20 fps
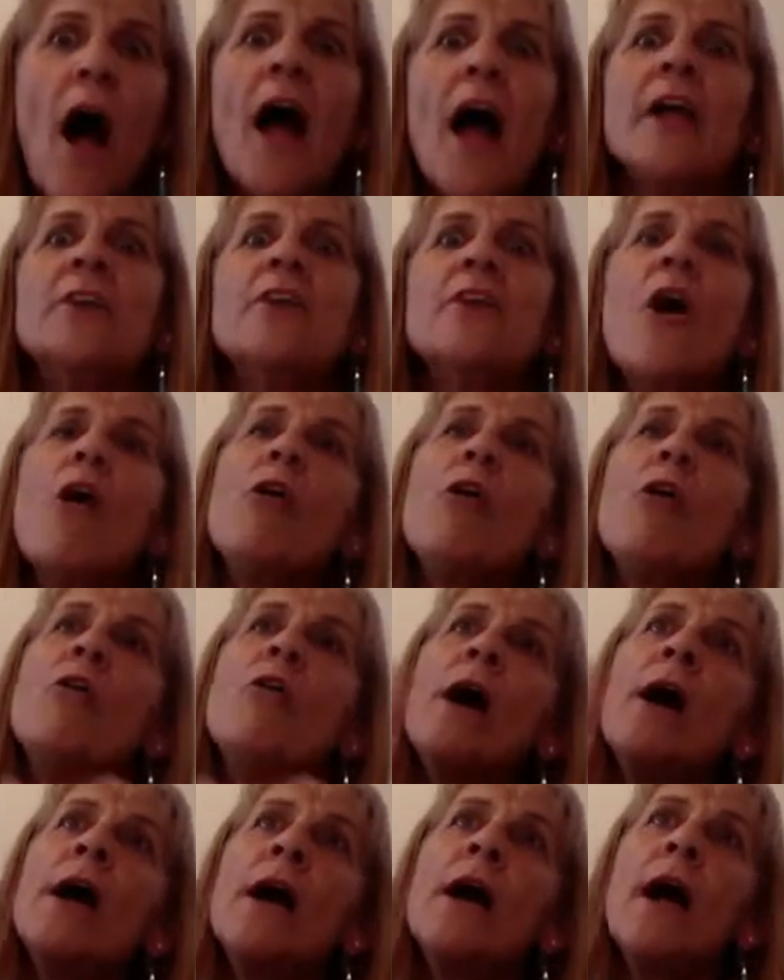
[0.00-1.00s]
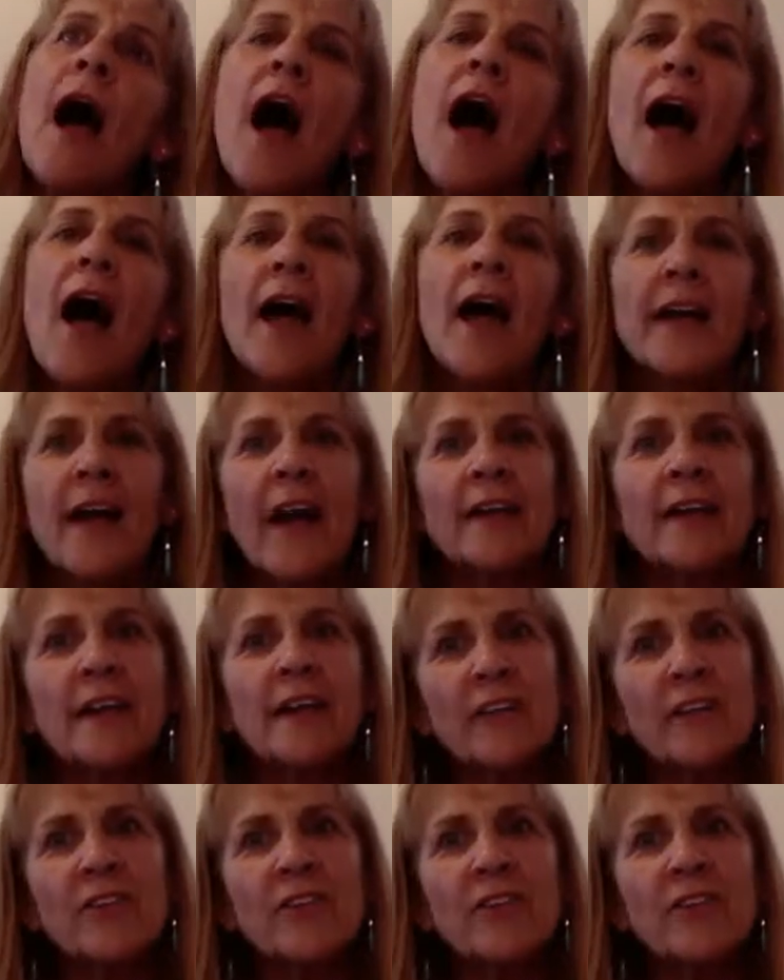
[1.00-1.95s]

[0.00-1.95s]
I know, I like